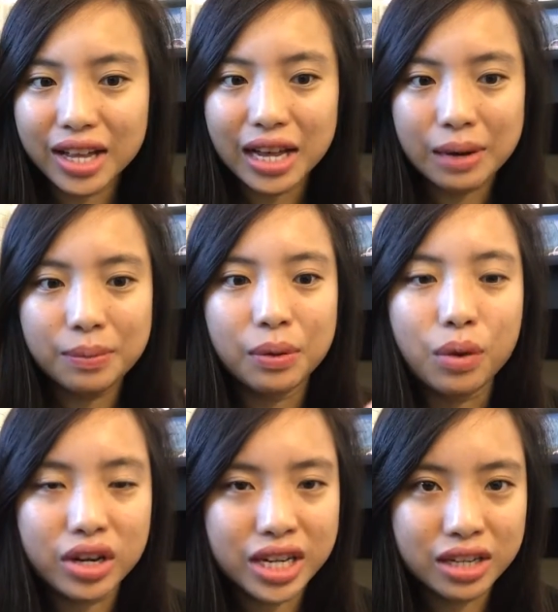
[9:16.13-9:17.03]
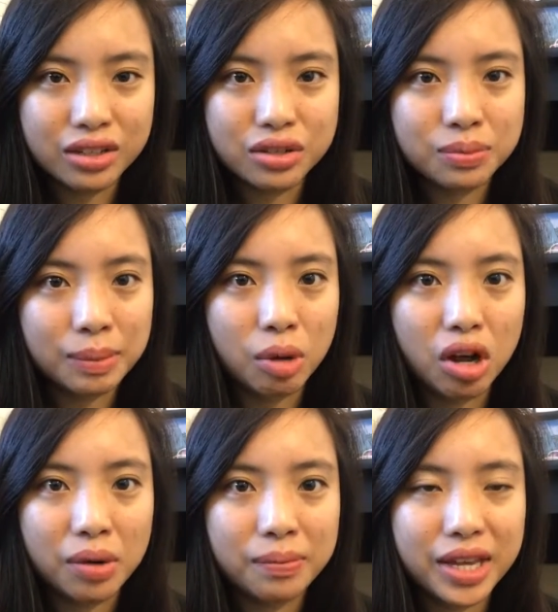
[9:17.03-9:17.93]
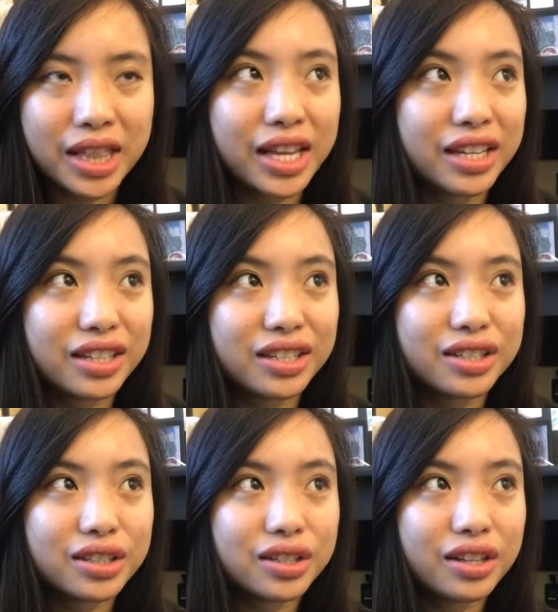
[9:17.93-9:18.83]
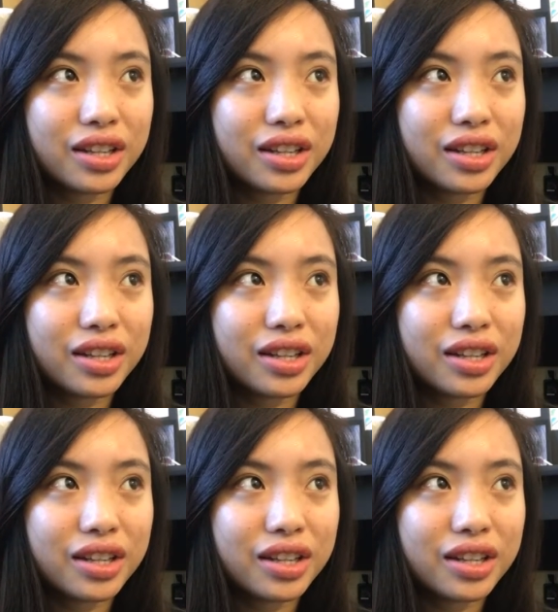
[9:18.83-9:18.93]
I remember walking to my mom, and then